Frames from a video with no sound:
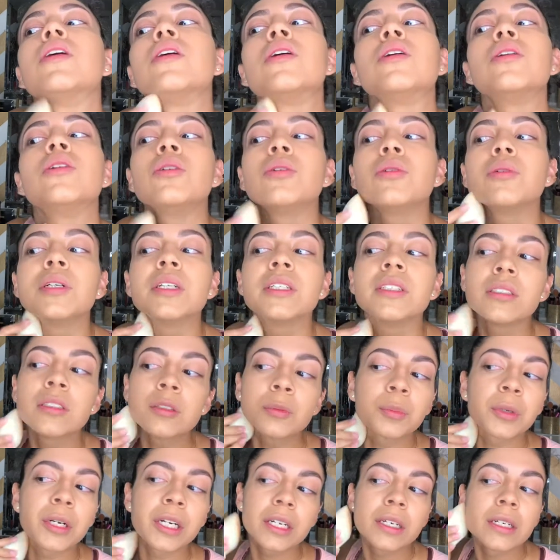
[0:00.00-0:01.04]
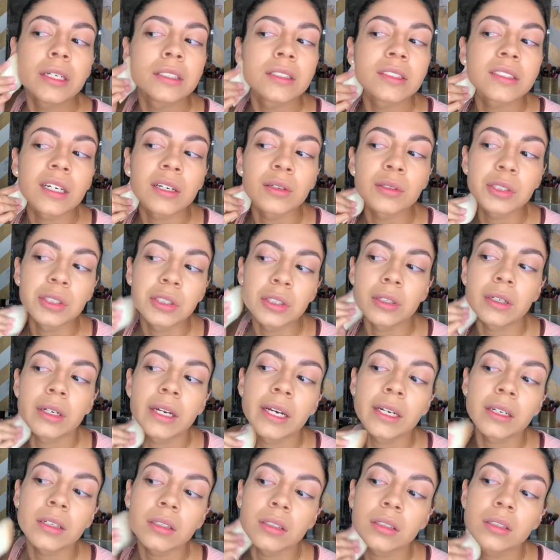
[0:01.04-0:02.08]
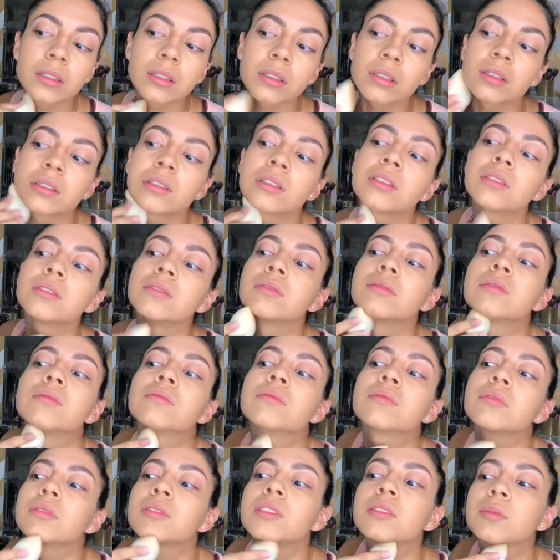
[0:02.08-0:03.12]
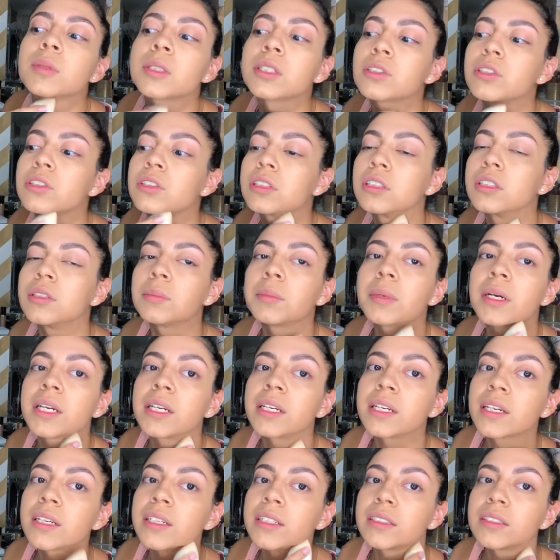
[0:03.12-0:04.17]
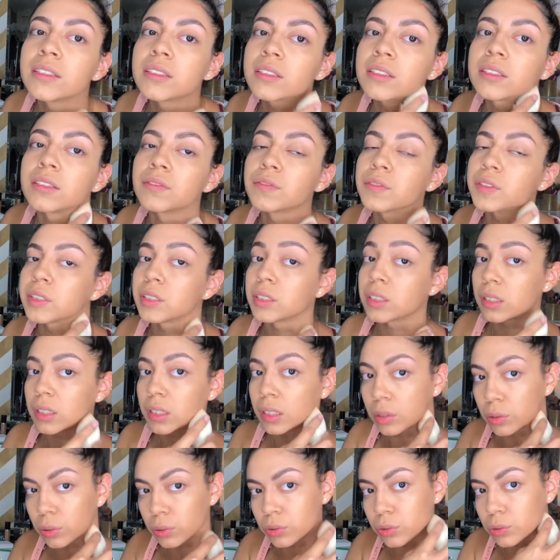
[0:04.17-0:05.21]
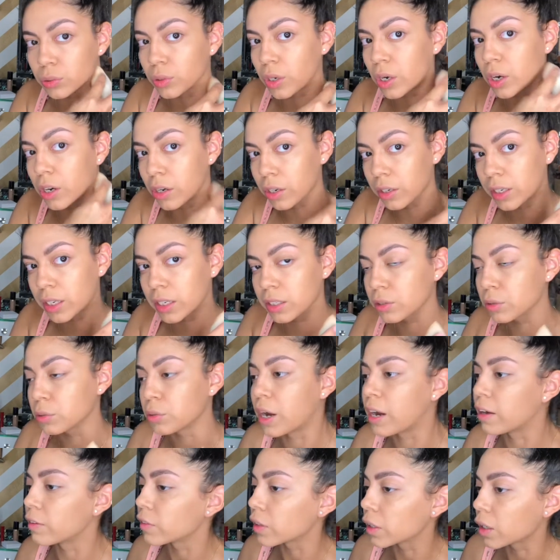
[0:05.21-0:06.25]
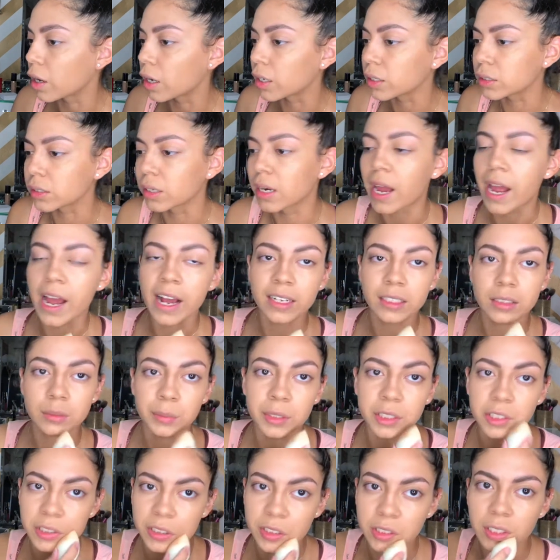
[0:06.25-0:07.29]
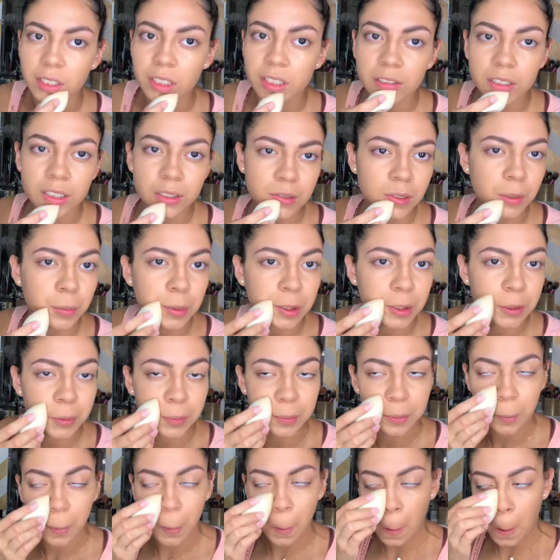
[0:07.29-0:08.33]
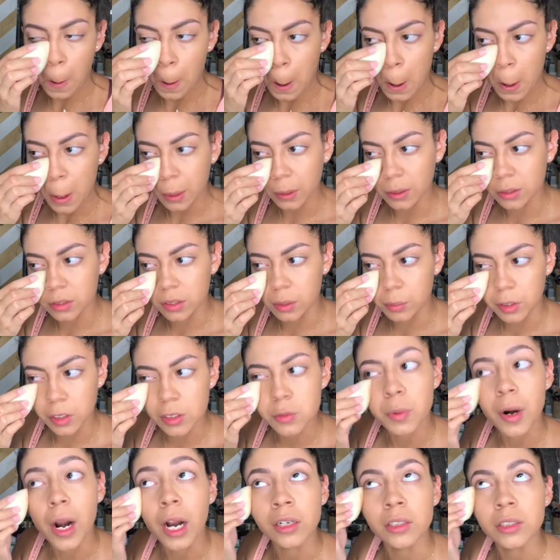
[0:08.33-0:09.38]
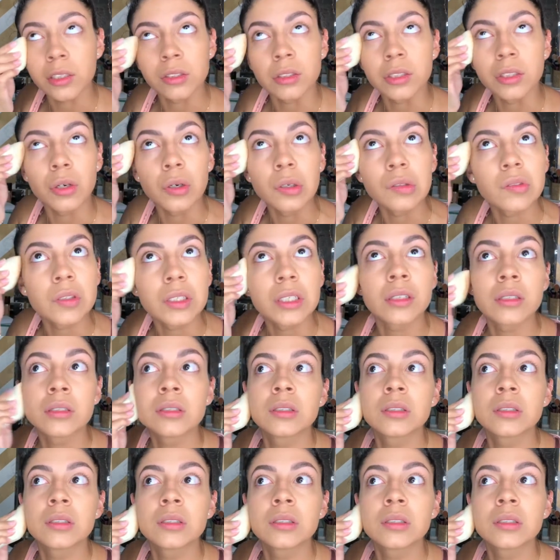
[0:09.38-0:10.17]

Always bring it down your neck, especially in my case if it's a little too dark and you haven't gotten as much sun this summer. And the summer's practically over.